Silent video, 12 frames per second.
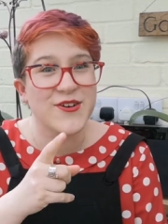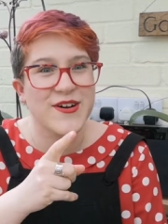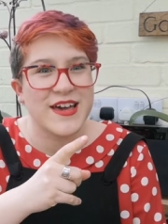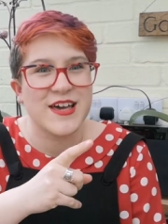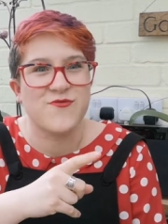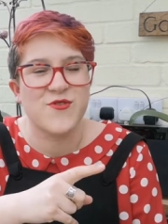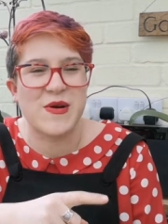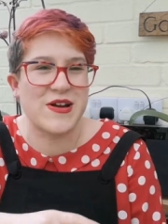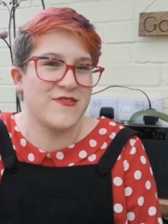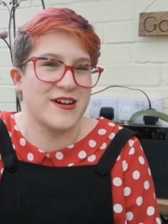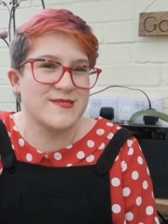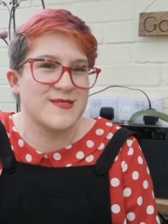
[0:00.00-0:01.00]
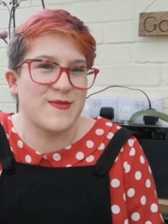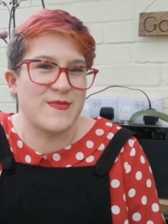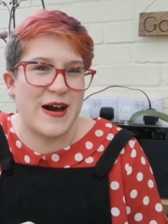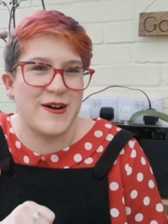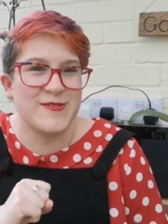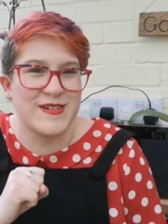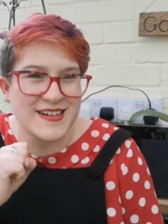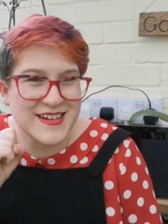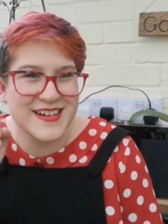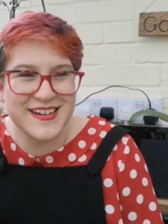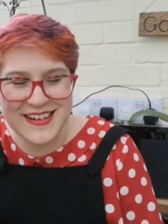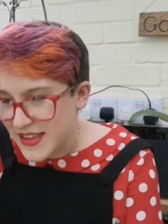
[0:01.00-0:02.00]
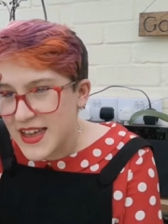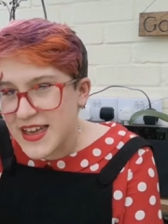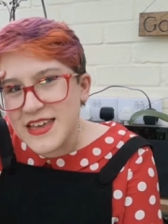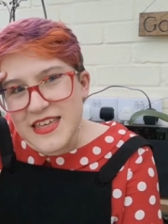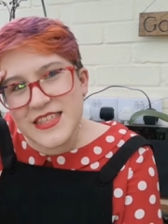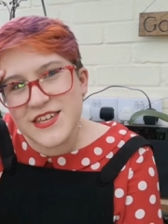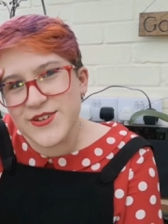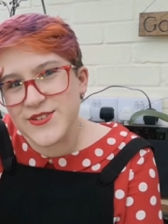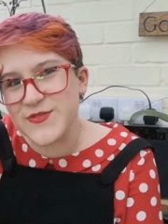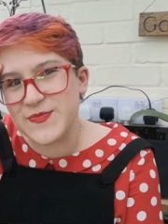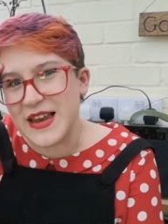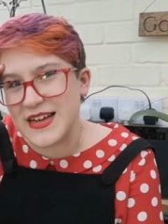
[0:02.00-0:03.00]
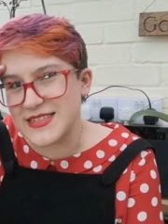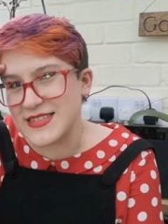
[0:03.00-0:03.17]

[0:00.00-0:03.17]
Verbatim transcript: you are not here for my rants about the use of